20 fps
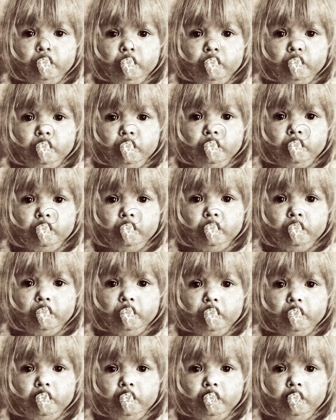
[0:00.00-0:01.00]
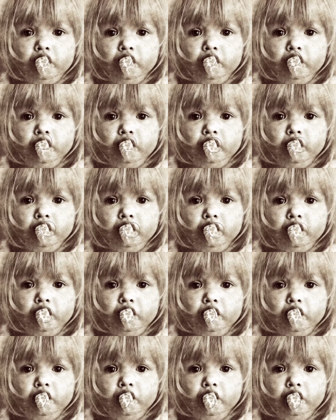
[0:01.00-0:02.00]

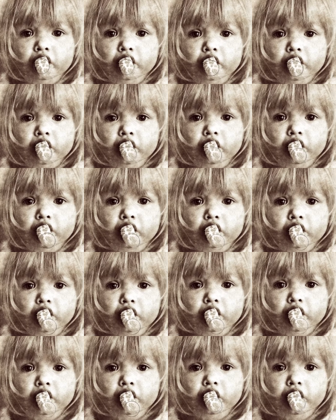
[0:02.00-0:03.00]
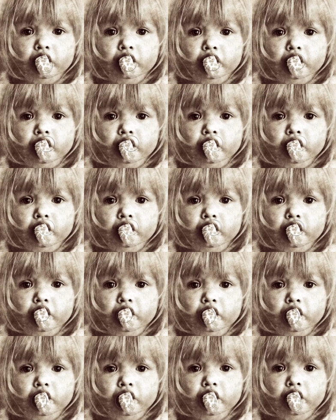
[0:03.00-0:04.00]

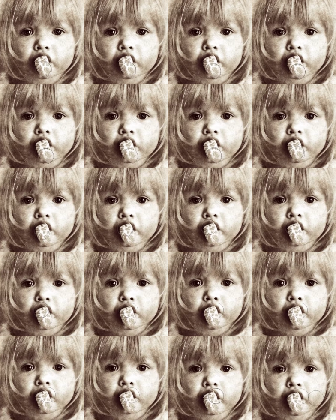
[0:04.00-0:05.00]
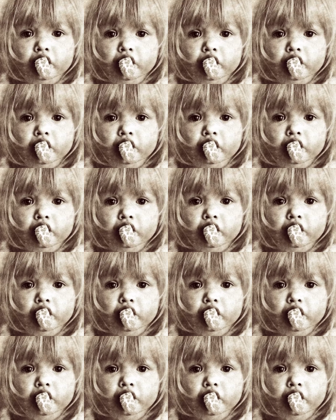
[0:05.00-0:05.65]
[no speech]